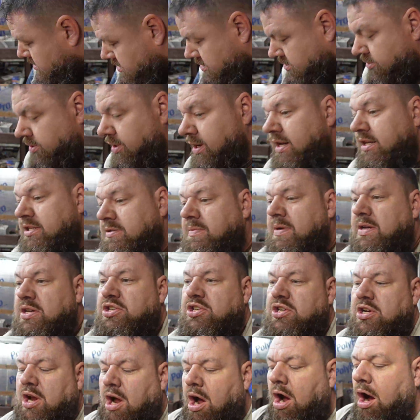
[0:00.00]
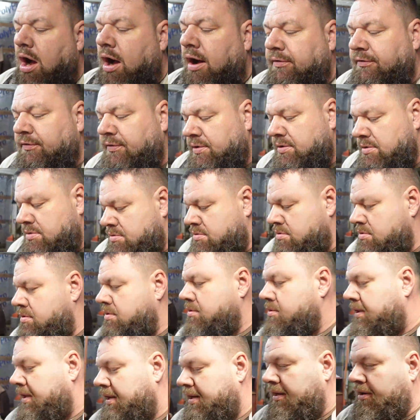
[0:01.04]
transmission off,
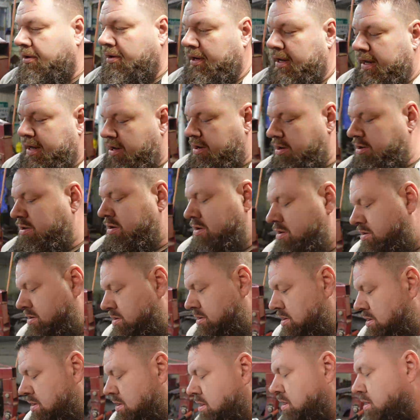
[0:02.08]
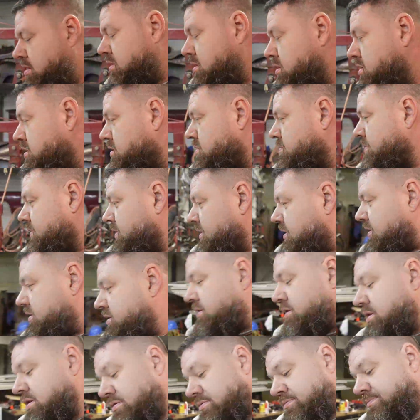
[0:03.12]
that little ear,
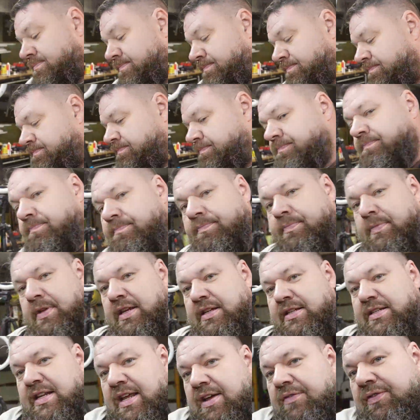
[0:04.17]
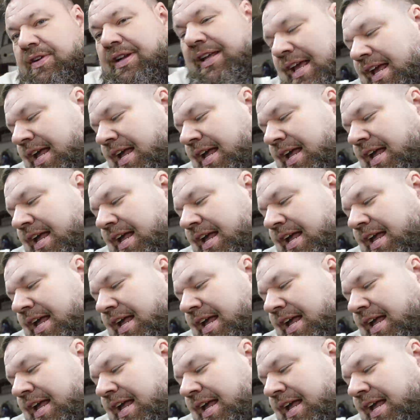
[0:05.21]
because it definitely